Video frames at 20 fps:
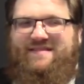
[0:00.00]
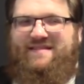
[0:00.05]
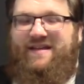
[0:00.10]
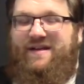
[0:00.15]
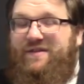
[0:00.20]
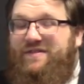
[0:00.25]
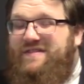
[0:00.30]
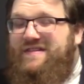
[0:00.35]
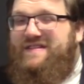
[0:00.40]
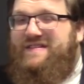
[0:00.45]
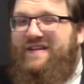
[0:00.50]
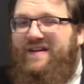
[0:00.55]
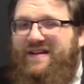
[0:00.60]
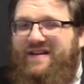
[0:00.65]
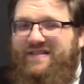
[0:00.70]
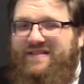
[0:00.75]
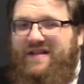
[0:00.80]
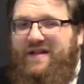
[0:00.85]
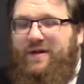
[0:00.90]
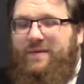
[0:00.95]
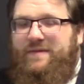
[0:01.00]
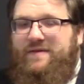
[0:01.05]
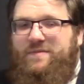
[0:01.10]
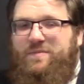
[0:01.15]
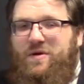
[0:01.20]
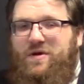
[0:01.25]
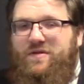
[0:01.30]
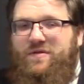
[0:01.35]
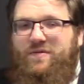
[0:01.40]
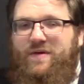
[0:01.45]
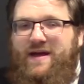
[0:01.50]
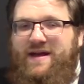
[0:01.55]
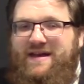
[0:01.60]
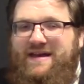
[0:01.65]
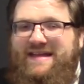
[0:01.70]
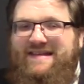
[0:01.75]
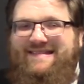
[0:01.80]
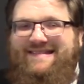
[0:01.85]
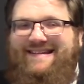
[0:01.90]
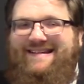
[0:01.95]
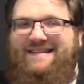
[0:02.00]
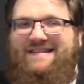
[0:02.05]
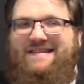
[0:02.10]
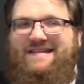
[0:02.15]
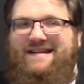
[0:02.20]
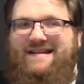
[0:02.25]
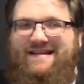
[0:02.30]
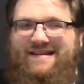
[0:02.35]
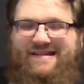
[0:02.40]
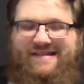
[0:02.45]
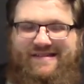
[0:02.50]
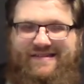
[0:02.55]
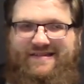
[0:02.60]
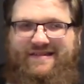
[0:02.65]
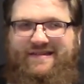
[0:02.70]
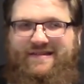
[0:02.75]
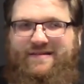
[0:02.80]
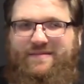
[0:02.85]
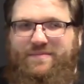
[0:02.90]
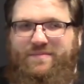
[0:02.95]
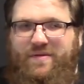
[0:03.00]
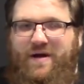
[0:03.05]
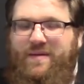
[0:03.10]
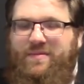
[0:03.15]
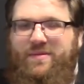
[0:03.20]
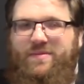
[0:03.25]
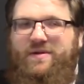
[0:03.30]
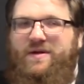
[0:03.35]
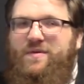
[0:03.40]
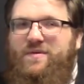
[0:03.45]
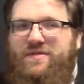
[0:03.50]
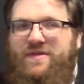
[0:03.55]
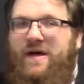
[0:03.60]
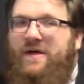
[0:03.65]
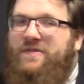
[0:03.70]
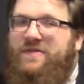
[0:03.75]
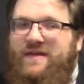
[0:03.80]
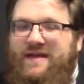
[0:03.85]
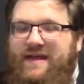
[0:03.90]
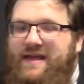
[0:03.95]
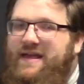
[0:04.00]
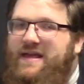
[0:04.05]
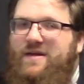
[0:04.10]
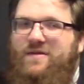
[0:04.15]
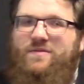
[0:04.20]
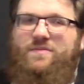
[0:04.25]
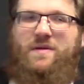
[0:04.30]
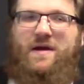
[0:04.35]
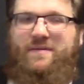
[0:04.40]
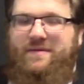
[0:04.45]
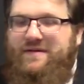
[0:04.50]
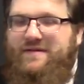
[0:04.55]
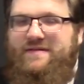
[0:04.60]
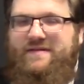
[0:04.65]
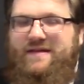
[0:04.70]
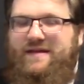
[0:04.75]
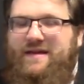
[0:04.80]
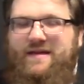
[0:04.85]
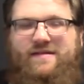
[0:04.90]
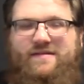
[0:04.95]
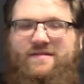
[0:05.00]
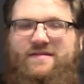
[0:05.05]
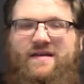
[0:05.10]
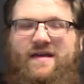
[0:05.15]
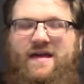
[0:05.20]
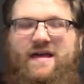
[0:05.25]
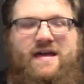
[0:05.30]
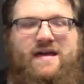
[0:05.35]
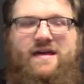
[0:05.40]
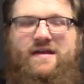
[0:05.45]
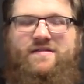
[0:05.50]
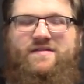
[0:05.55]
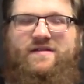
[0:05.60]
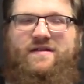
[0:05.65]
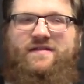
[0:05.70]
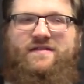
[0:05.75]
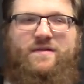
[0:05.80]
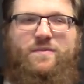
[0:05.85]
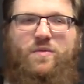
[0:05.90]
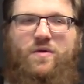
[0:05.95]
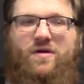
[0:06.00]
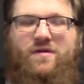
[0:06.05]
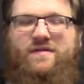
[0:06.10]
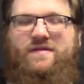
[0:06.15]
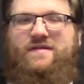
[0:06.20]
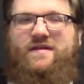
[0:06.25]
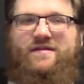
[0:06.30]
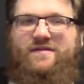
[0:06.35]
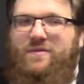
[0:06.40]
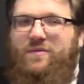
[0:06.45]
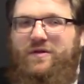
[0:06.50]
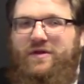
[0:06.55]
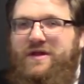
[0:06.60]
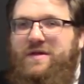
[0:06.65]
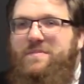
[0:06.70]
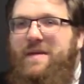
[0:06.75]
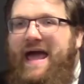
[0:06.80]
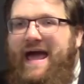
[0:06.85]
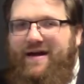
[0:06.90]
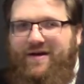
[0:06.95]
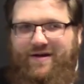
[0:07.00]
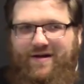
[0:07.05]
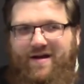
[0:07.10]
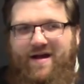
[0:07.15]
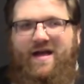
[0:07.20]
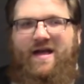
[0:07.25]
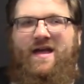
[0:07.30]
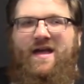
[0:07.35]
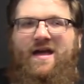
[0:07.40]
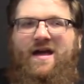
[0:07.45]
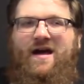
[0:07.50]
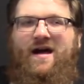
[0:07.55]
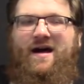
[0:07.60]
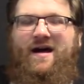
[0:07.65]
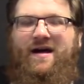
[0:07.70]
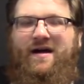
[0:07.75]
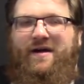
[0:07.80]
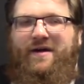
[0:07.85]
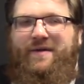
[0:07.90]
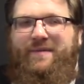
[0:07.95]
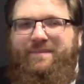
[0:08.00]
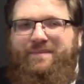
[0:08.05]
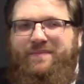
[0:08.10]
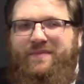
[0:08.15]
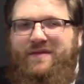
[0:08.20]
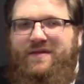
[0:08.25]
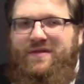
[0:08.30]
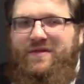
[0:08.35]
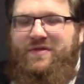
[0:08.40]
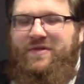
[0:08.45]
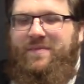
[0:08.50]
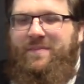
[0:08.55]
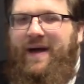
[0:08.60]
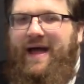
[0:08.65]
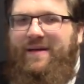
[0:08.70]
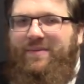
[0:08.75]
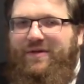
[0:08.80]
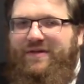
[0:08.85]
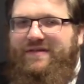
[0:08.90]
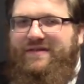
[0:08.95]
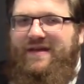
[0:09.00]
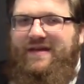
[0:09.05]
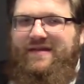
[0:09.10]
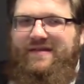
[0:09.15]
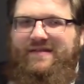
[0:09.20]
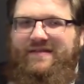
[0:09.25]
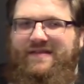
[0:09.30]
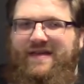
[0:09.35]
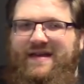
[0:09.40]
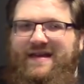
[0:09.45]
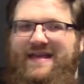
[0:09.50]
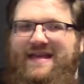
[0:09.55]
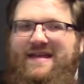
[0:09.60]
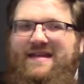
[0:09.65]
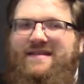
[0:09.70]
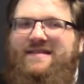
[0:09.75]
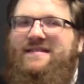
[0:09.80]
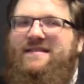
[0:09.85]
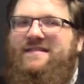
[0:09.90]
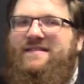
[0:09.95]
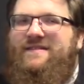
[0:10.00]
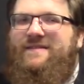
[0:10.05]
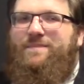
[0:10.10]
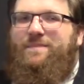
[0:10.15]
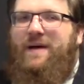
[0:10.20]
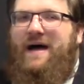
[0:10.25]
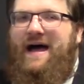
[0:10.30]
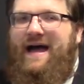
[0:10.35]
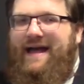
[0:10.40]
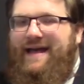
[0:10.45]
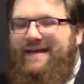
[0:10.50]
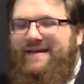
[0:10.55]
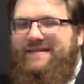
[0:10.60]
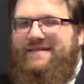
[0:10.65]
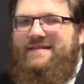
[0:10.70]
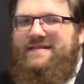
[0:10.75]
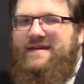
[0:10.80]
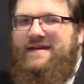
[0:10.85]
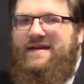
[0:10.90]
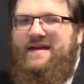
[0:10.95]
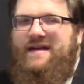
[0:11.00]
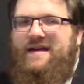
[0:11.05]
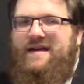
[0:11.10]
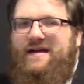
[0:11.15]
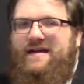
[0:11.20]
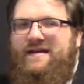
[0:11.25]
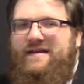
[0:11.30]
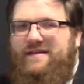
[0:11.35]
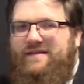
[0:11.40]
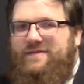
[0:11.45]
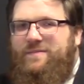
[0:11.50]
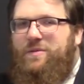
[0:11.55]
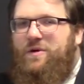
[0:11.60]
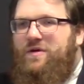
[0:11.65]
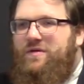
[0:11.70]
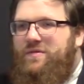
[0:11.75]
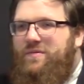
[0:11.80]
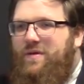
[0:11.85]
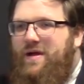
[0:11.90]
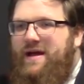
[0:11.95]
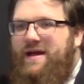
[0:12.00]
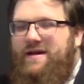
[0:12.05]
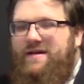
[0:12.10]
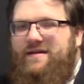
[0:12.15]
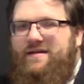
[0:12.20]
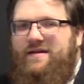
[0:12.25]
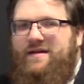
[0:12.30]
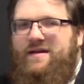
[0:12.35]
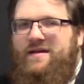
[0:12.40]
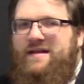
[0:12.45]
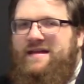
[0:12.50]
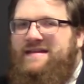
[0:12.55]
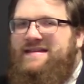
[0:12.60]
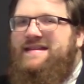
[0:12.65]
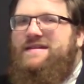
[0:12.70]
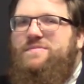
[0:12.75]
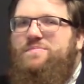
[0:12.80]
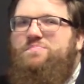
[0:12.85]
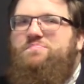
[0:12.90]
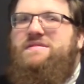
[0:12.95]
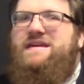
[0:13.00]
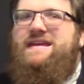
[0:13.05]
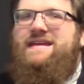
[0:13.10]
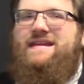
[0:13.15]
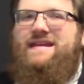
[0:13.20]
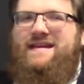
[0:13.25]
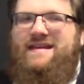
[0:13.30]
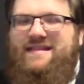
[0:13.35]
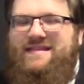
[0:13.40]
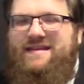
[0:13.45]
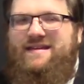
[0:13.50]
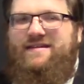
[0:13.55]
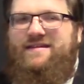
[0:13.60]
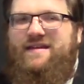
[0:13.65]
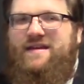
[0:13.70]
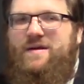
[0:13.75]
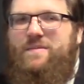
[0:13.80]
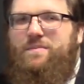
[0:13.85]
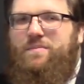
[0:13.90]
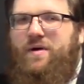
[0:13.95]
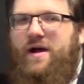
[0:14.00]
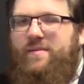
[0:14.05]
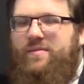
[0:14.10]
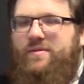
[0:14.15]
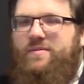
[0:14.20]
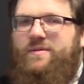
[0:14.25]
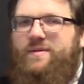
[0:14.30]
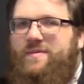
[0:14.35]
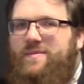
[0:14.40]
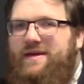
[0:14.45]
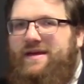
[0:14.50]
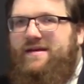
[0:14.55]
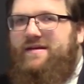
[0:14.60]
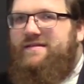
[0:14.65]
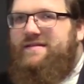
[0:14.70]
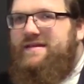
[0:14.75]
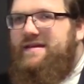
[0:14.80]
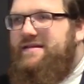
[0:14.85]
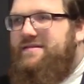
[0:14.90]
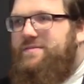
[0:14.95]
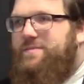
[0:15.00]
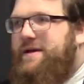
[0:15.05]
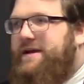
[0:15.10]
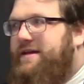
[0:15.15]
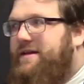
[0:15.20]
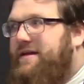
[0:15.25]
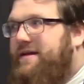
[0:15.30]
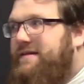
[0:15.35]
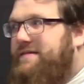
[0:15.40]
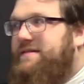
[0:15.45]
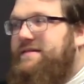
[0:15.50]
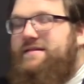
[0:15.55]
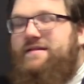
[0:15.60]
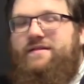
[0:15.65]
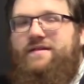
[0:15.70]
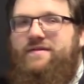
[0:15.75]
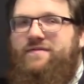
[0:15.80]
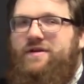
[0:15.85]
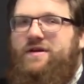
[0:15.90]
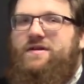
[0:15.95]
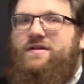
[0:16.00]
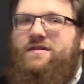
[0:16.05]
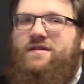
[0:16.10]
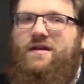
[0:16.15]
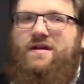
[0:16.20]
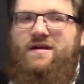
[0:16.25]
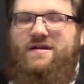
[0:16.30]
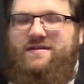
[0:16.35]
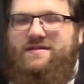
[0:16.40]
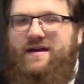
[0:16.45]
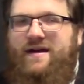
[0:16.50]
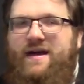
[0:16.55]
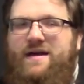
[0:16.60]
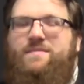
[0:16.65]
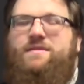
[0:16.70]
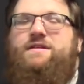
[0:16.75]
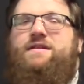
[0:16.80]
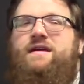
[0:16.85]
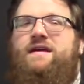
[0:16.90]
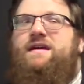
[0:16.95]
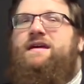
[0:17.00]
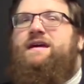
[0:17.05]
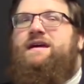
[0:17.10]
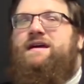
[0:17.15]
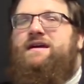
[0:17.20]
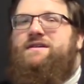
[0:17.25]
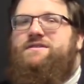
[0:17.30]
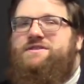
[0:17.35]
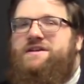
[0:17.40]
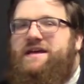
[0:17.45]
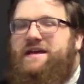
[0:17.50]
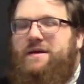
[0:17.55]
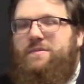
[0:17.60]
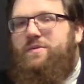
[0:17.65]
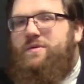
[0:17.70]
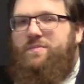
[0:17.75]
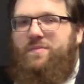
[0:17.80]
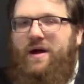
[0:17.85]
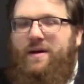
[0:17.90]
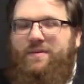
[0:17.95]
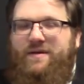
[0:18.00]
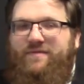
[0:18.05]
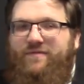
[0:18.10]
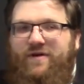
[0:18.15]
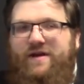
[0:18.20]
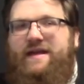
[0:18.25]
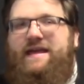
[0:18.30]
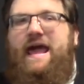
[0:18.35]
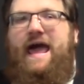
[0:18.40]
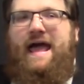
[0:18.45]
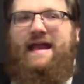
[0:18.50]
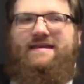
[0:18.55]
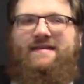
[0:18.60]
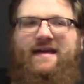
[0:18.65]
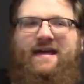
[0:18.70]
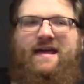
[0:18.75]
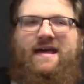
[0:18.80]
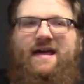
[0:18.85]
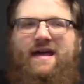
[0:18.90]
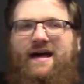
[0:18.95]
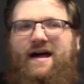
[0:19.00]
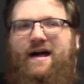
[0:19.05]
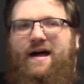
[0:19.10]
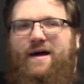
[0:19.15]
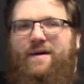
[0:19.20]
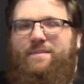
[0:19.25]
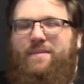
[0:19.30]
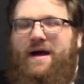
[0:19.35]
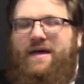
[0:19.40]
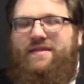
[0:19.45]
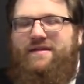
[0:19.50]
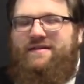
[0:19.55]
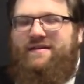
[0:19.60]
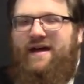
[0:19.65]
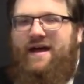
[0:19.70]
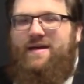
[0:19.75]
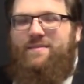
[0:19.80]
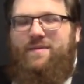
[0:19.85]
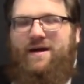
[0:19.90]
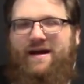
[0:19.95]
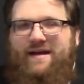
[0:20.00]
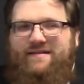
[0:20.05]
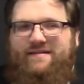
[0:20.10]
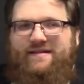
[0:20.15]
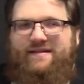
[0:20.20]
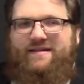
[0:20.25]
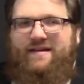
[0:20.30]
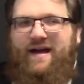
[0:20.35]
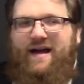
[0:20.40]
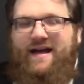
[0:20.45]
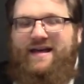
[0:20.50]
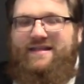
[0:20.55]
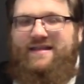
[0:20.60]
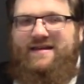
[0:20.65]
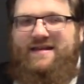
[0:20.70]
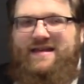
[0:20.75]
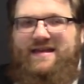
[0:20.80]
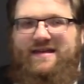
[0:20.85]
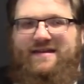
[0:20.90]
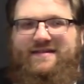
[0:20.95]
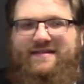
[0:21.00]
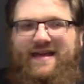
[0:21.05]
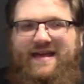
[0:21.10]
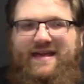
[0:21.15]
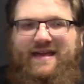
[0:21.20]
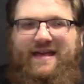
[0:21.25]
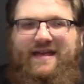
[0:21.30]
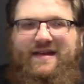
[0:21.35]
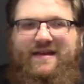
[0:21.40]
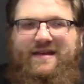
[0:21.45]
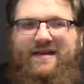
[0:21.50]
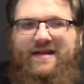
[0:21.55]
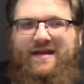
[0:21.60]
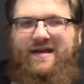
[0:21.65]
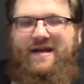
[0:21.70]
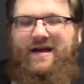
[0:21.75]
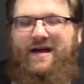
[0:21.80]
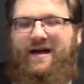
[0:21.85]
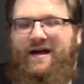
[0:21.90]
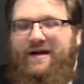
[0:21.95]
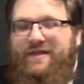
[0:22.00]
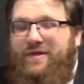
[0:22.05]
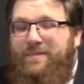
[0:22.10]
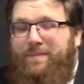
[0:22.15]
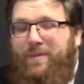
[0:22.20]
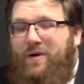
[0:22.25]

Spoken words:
tells Esau to sell him his birthright. Esau does, probably without thinking. He was probably just thinking it's just some words, it doesn't really matter. The Bible says that he despised his birthright. It didn't mean anything to him, probably because he expected Isaac to live a good long time, and Jacob would probably forget by the time Isaac died that he had taken the